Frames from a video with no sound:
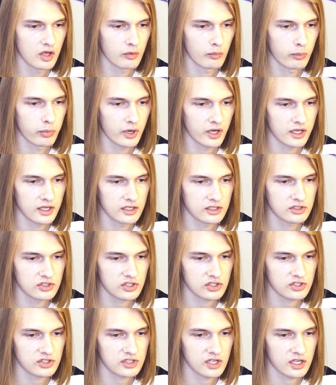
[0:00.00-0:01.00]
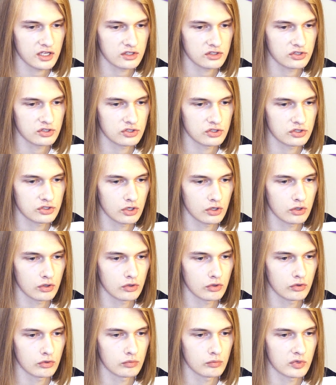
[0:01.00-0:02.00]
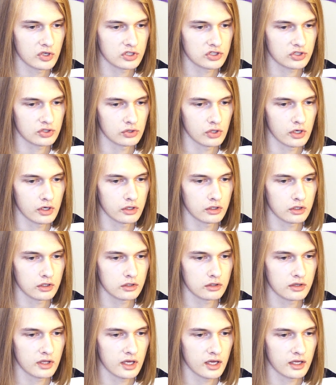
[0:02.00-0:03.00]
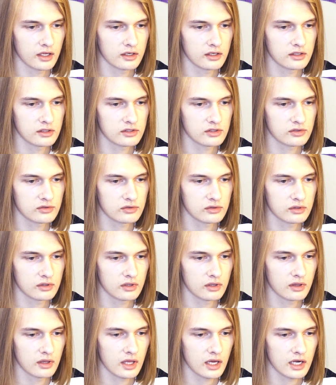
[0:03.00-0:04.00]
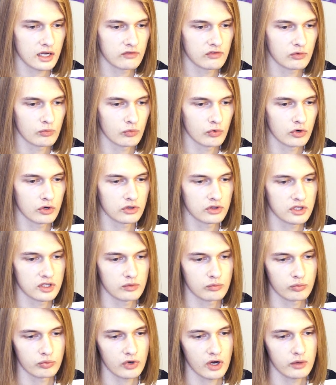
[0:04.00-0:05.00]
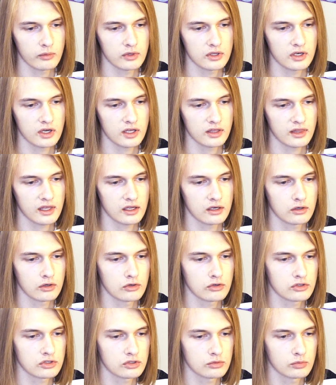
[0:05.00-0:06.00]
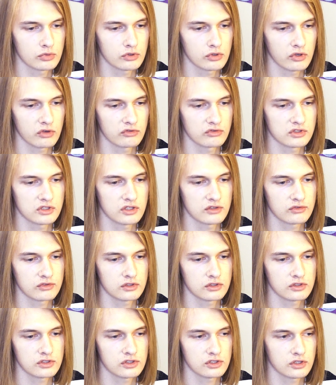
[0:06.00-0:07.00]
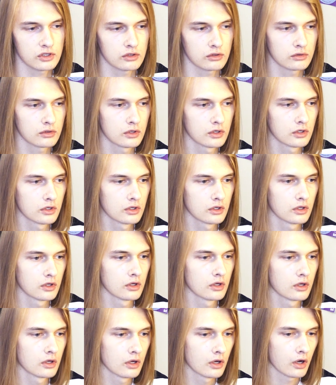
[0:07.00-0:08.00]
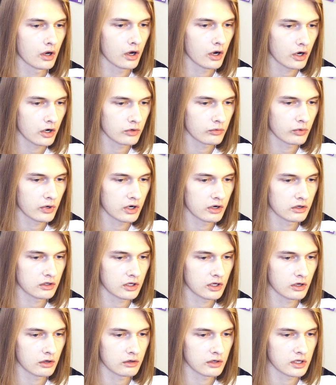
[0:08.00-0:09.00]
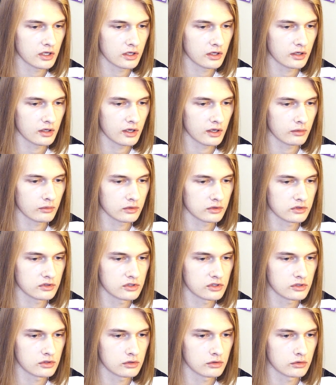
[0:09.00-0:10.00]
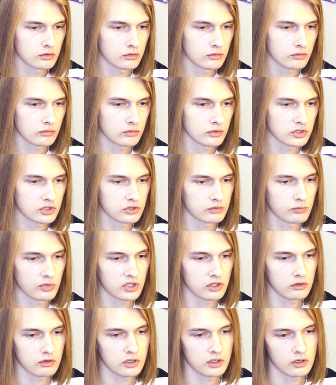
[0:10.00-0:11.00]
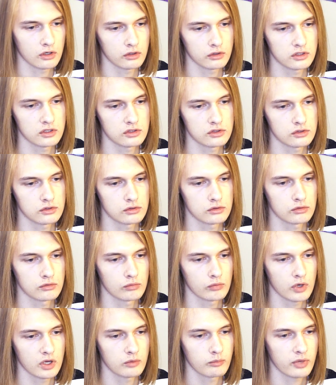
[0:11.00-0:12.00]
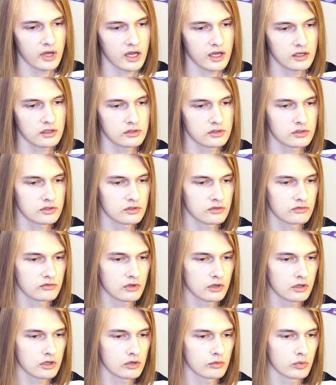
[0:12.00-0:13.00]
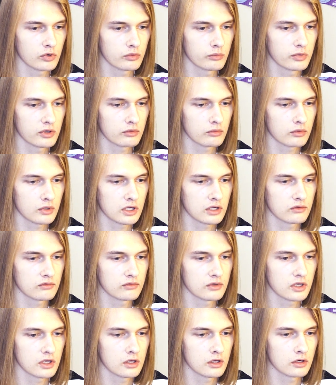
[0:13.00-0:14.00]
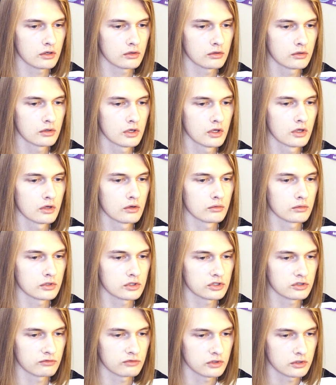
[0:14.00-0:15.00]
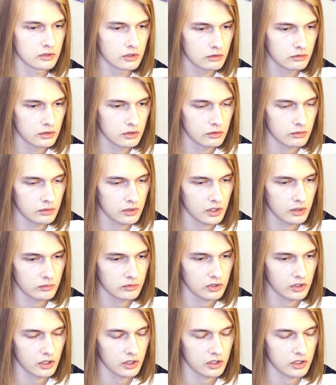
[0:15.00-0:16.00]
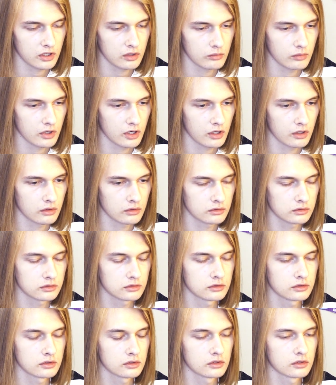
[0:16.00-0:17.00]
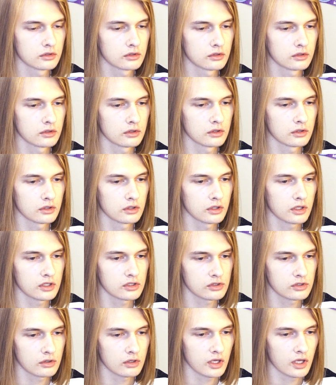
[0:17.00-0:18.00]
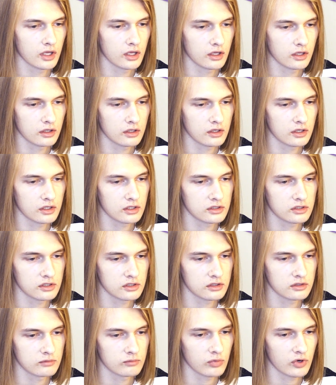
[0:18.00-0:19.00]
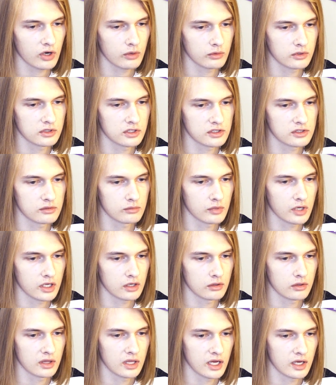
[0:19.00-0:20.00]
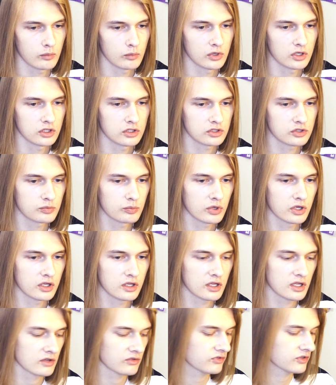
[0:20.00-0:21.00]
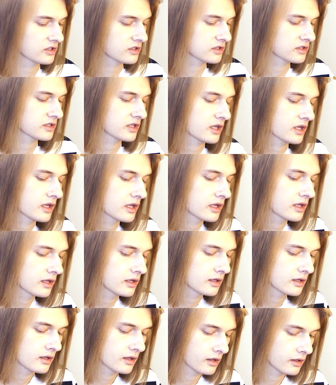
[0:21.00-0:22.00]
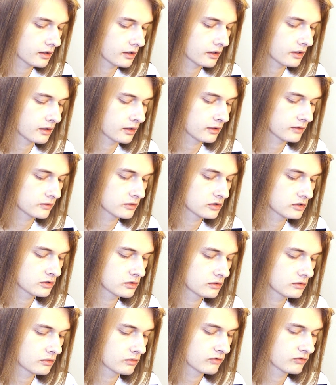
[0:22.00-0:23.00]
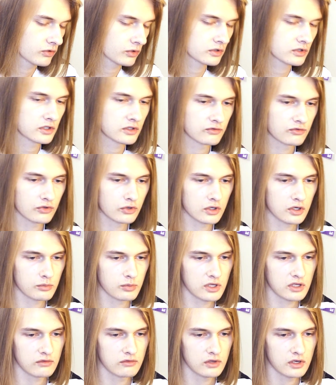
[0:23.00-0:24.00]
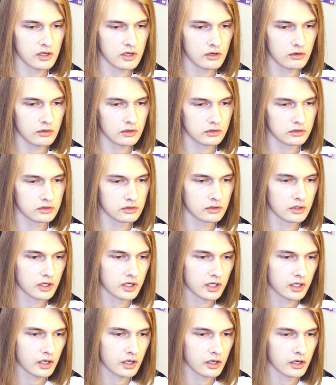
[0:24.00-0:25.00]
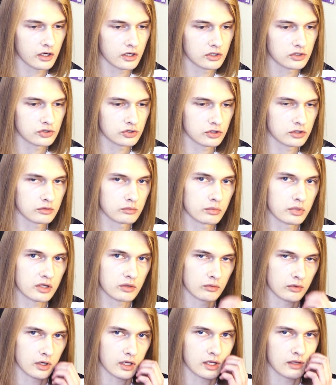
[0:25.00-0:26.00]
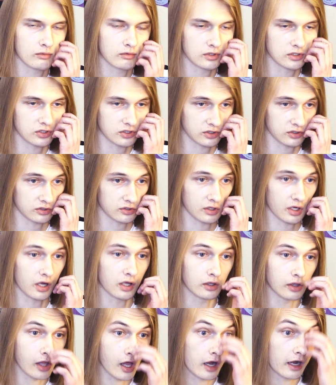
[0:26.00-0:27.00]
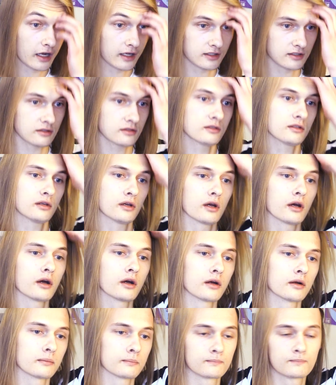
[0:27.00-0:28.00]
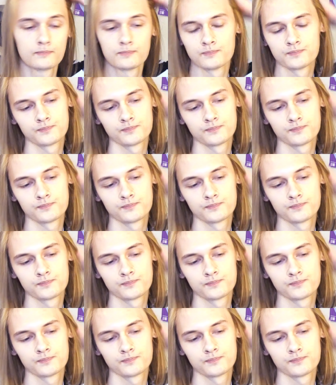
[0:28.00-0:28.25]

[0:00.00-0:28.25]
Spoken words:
but it just takes so much longer that it's not even worth it and probably not that noticeable of a difference. So hardware encoding I will do, but you can only do 1-pass variable bitrate video, which if you don't know what I'm talking about, that's okay, because it probably doesn't matter that much. But if it's a 1440p video, I'll do like 100 bitrate, which is a lot. And